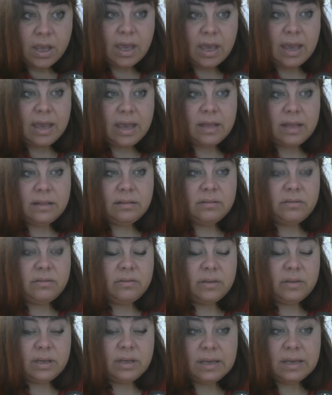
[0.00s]

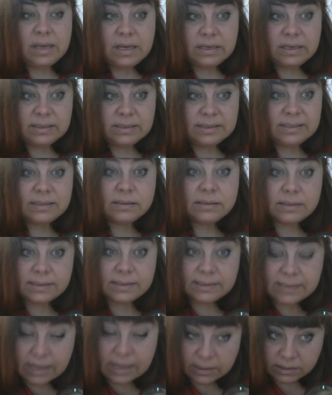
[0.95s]
and his
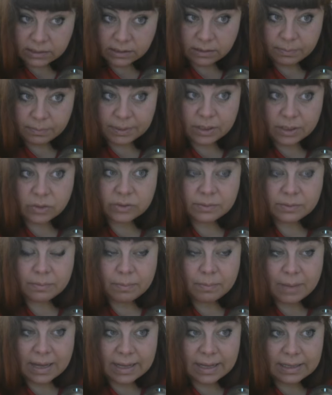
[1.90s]
Saturn, because
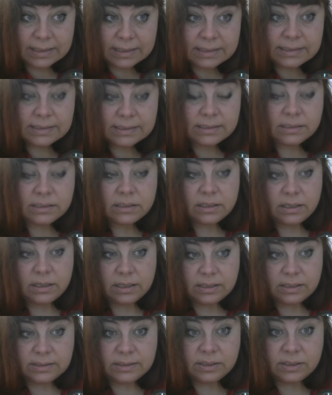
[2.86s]
Mars
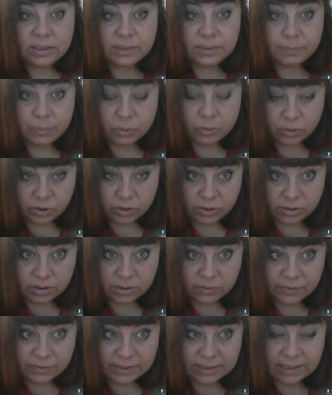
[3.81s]
is dispositor
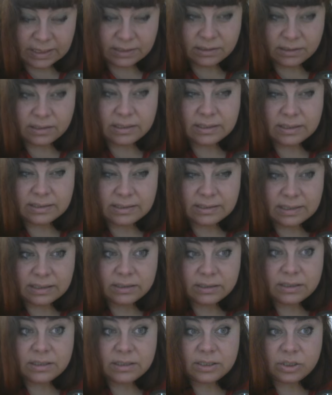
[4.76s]
of Saturn, and
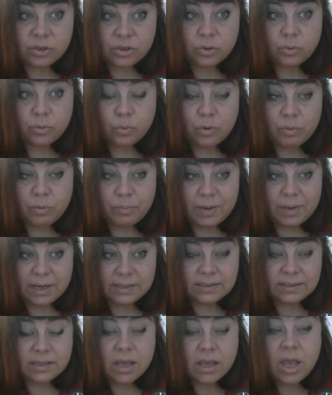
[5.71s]
Saturn is not well
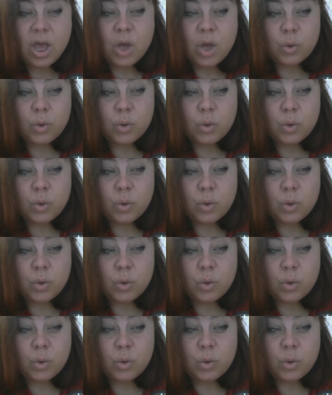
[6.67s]
placed.